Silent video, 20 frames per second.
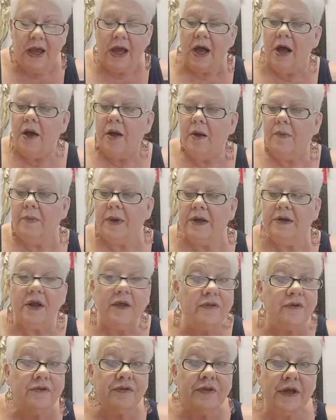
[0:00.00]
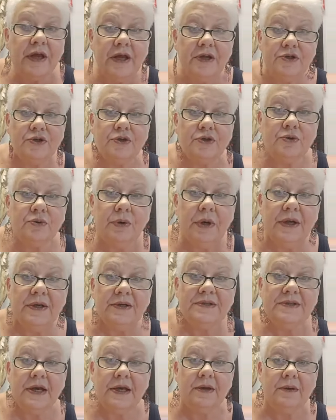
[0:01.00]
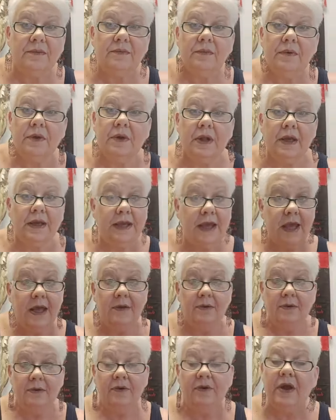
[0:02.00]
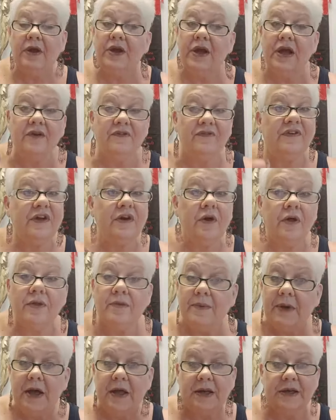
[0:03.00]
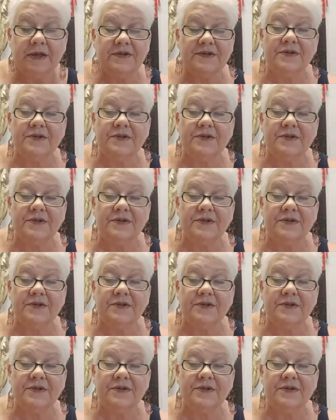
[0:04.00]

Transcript: Another thing I do is you got to feed all the bodies.